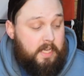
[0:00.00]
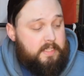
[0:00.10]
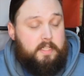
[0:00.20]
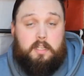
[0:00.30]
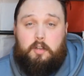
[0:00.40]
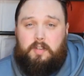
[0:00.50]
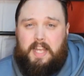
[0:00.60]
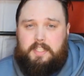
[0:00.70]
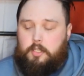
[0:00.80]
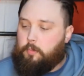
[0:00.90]
silicone
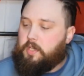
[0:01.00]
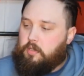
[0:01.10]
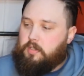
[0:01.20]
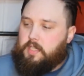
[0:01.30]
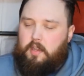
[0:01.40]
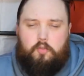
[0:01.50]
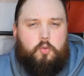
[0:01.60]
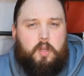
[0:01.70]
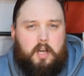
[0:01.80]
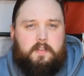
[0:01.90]
neck seal because they're
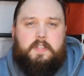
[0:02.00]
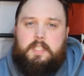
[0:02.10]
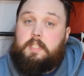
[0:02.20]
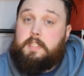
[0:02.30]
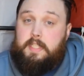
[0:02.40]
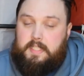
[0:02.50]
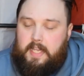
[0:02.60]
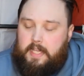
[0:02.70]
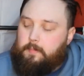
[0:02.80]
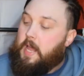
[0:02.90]
all kind of designed the
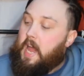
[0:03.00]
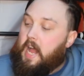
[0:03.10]
same